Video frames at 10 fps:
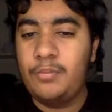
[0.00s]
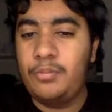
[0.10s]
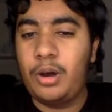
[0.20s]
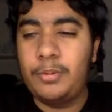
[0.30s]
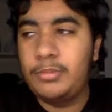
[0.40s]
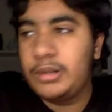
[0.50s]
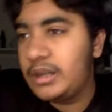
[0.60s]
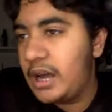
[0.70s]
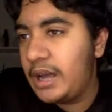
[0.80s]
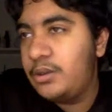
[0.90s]

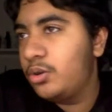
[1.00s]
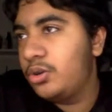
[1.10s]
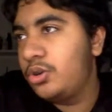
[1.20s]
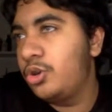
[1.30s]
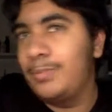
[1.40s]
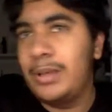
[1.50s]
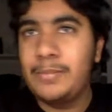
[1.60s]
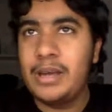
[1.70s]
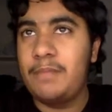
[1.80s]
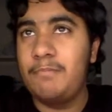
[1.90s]
Probably, I don't know,
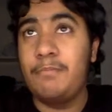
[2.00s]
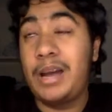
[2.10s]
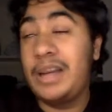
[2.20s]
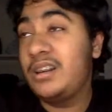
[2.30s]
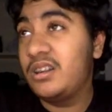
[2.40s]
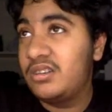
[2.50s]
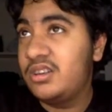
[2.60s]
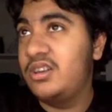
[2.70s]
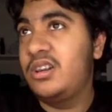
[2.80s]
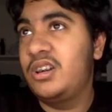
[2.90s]
maybe I might
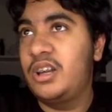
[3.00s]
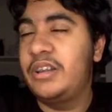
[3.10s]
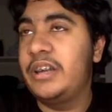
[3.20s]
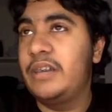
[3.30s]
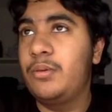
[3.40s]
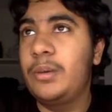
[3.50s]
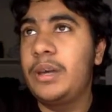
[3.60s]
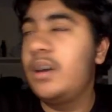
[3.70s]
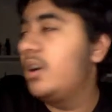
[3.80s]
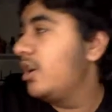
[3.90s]
consider another
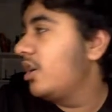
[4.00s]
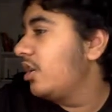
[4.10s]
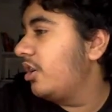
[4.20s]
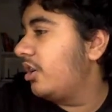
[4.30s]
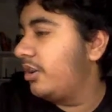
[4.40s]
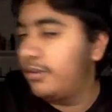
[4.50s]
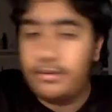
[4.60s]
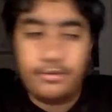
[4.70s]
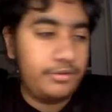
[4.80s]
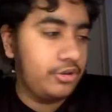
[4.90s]
giveaway
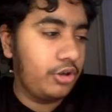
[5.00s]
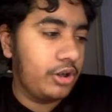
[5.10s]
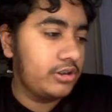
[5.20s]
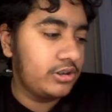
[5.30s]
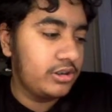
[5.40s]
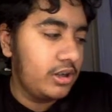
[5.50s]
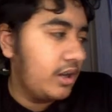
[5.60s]
of sorts.